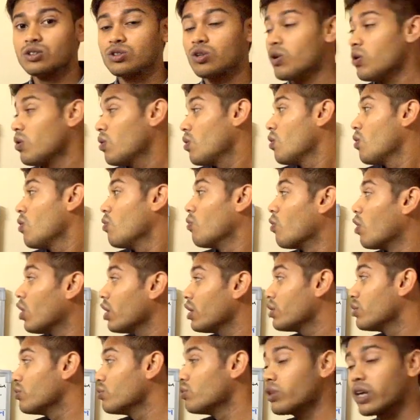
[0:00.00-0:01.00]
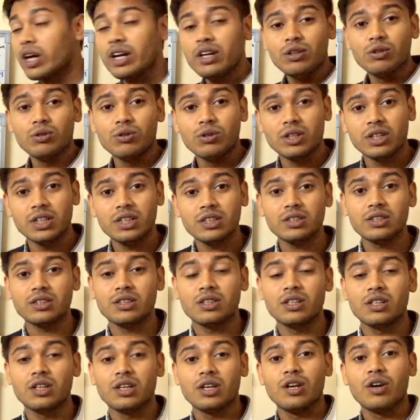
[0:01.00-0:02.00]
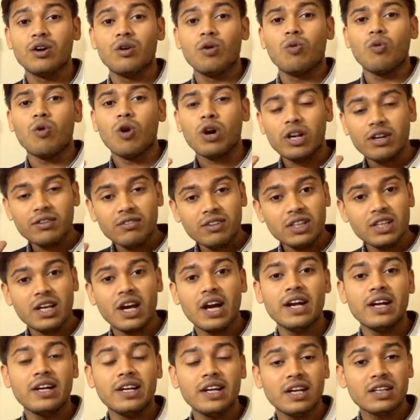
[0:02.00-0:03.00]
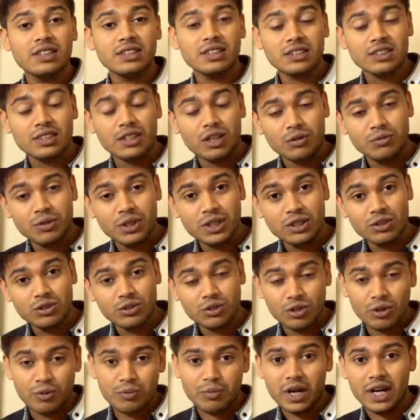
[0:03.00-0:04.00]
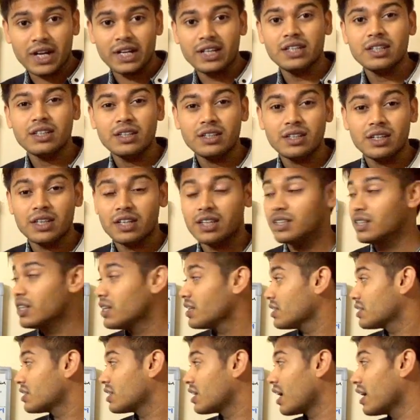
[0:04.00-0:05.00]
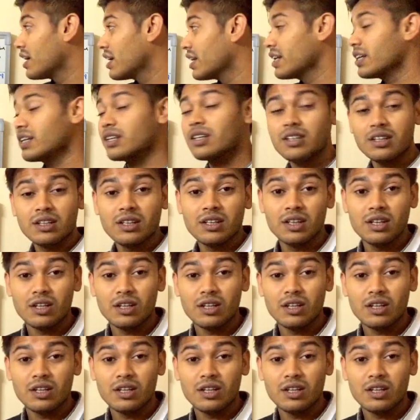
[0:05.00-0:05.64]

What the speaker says: So what you can do is, whatever the ideas is coming to your mind in the starting,